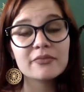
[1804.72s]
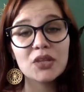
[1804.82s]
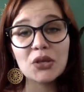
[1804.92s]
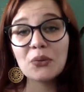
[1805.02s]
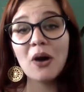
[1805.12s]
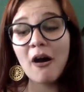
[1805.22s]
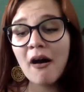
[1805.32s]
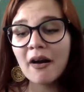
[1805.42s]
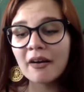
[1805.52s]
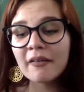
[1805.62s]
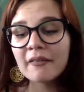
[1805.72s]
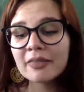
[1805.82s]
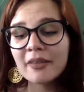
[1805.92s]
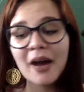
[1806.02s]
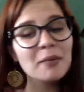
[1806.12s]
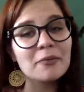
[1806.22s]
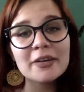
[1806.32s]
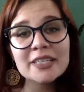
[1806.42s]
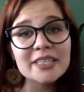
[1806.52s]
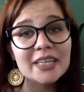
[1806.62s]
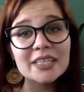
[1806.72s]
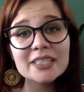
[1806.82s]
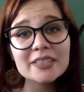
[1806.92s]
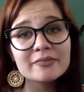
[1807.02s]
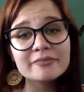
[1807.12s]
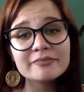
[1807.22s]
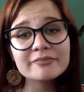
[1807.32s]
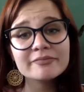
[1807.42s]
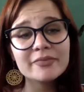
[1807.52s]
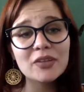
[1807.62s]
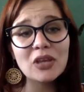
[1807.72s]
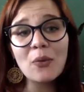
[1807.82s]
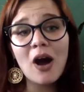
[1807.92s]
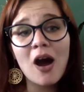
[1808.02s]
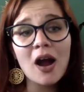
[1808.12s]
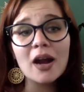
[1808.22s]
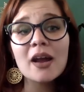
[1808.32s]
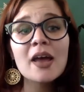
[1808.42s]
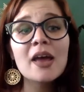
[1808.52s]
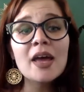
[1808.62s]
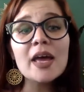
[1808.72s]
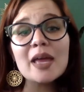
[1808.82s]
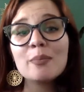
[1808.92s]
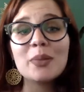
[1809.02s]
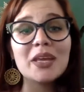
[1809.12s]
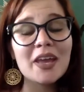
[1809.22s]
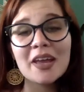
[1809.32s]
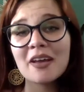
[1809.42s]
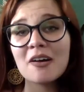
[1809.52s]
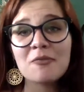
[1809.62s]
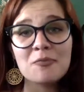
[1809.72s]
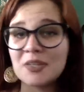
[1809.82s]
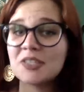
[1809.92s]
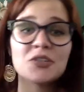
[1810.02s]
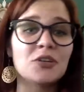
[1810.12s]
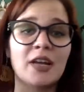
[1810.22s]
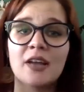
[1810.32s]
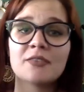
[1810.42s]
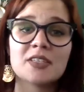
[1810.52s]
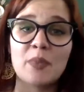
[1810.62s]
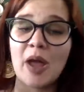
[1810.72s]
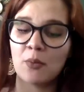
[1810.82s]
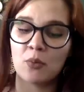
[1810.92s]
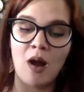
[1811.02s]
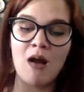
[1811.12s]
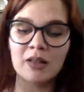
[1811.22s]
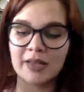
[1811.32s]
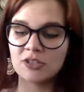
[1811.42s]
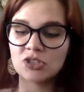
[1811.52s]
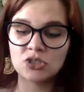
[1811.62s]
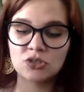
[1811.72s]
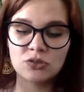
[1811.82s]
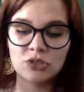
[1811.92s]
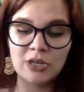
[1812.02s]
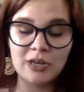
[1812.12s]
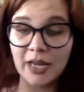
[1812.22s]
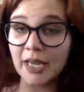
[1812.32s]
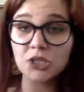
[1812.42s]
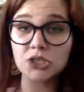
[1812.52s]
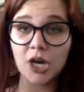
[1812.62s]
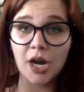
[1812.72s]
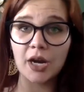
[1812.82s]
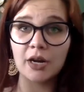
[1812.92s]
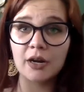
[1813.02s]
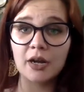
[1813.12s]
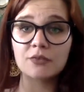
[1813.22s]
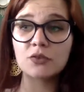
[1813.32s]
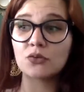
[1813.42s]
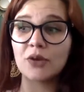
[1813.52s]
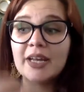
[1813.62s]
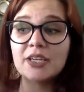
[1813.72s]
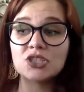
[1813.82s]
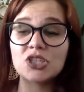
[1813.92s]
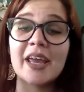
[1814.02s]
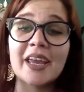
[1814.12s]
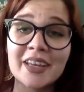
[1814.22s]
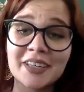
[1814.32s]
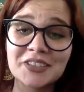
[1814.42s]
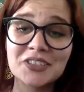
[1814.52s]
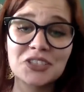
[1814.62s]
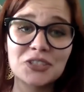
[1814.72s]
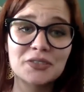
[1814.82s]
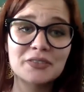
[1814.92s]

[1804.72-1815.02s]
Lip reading: You are the high priestess. You are a being of mystery, of spiralic nature, of great change.